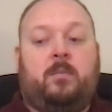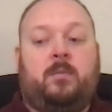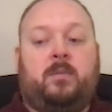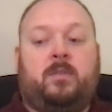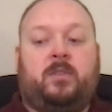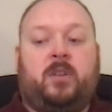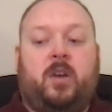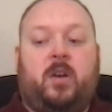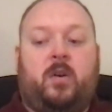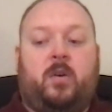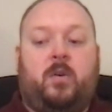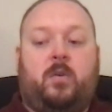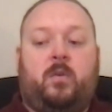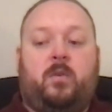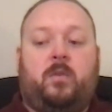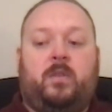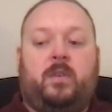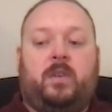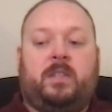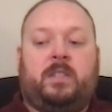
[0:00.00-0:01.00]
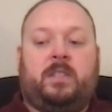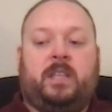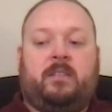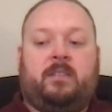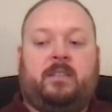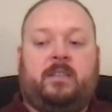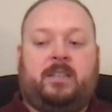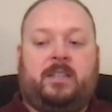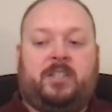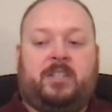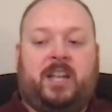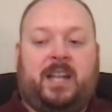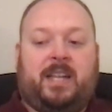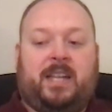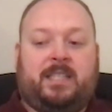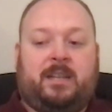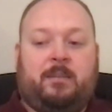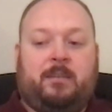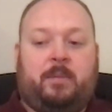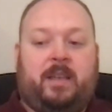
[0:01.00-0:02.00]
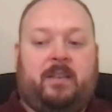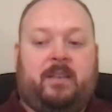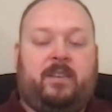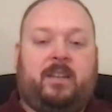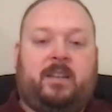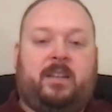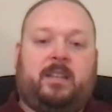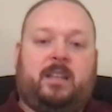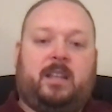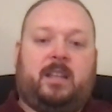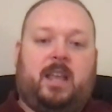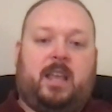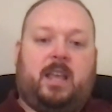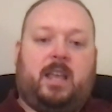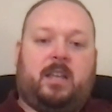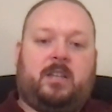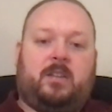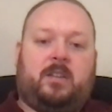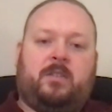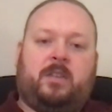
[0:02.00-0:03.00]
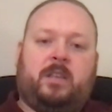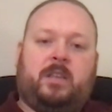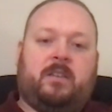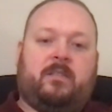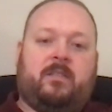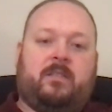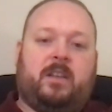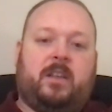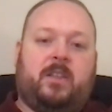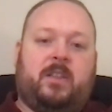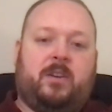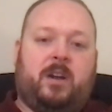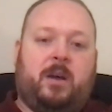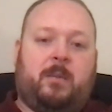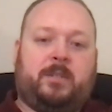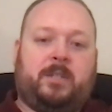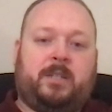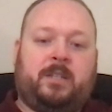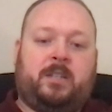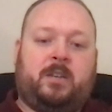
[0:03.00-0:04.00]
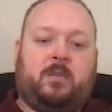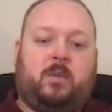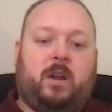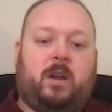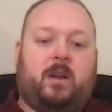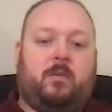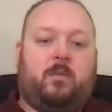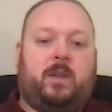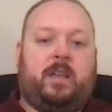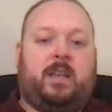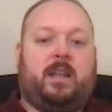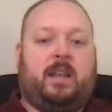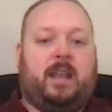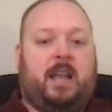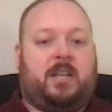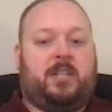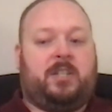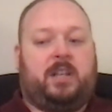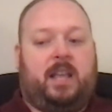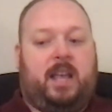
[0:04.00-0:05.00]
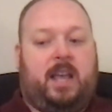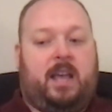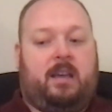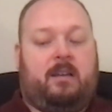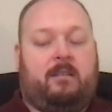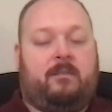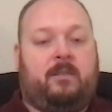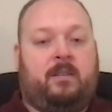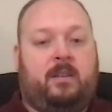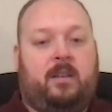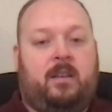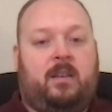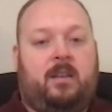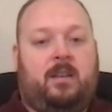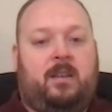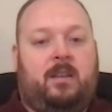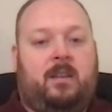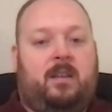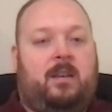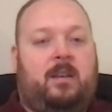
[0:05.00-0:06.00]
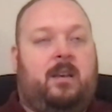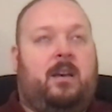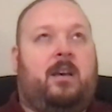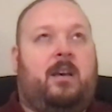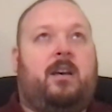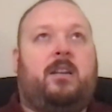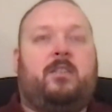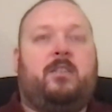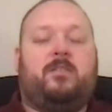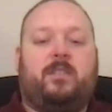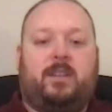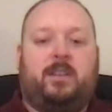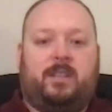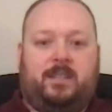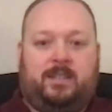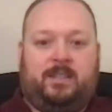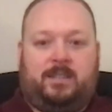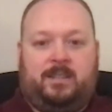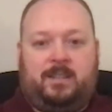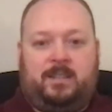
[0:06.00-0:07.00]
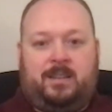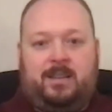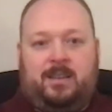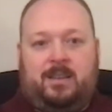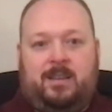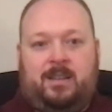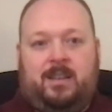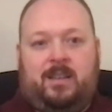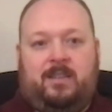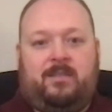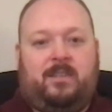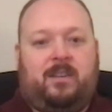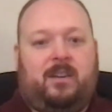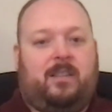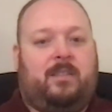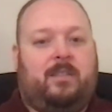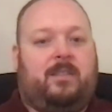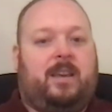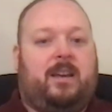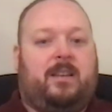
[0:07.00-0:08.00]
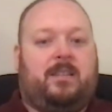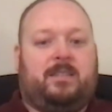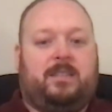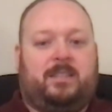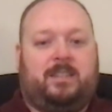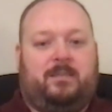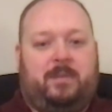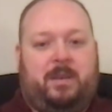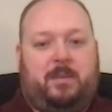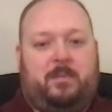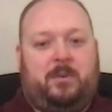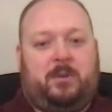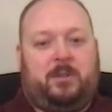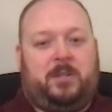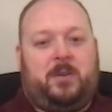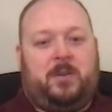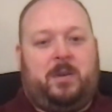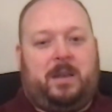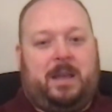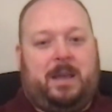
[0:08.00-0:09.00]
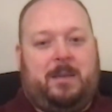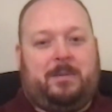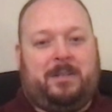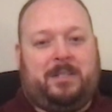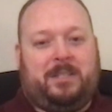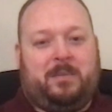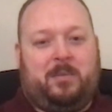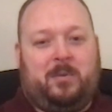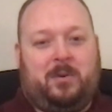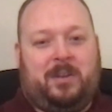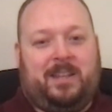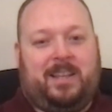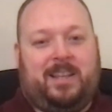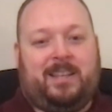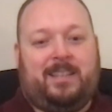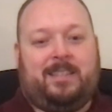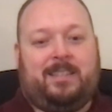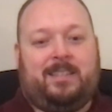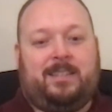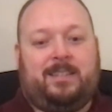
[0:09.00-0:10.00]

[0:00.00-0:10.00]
So this gives us a chance to pivot and to think of another option to where we can actually have hundreds, if not thousands, of people showing up to support this.